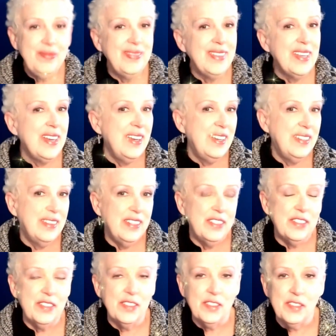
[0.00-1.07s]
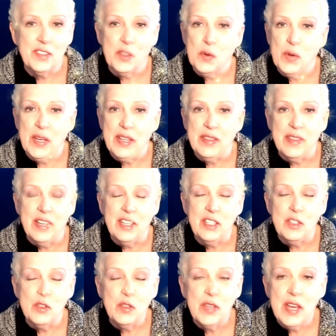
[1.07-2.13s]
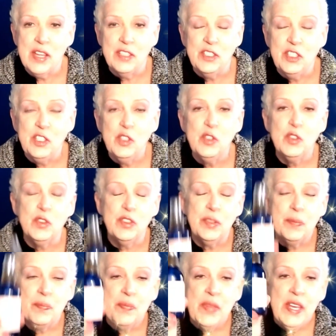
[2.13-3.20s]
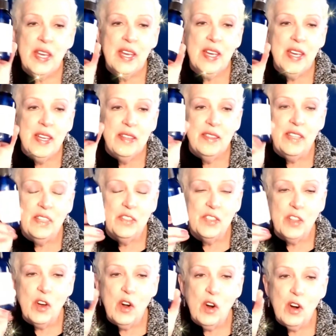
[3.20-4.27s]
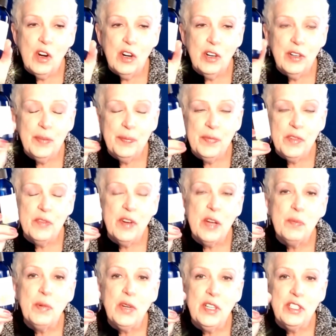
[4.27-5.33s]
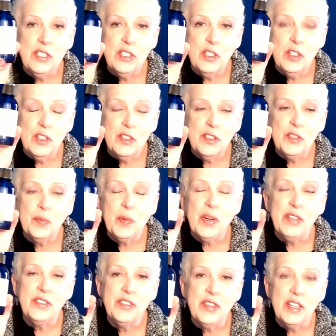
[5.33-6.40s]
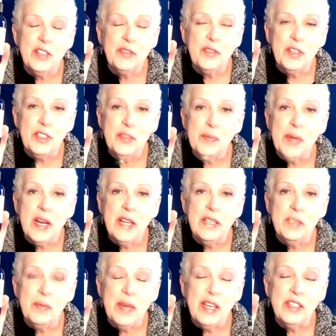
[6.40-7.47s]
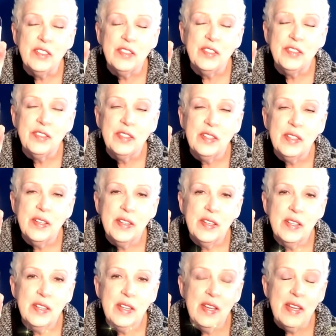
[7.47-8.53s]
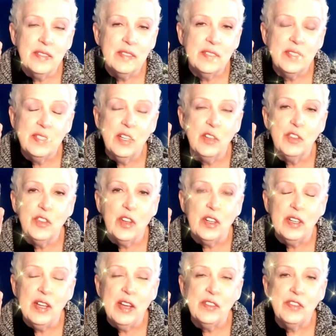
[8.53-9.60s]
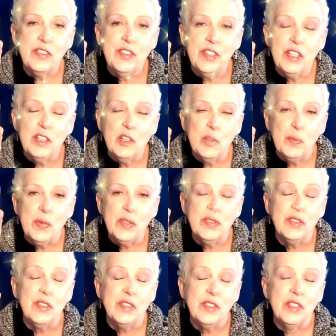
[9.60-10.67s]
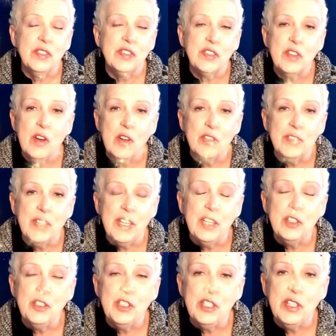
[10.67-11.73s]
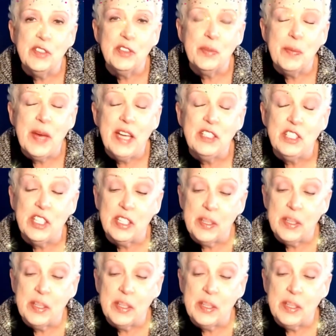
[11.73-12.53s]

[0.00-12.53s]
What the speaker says: and this is the way that you can choose. These are vibrational sprays that a friend of mine makes and sells on Etsy. Her business is called Energy is Magic.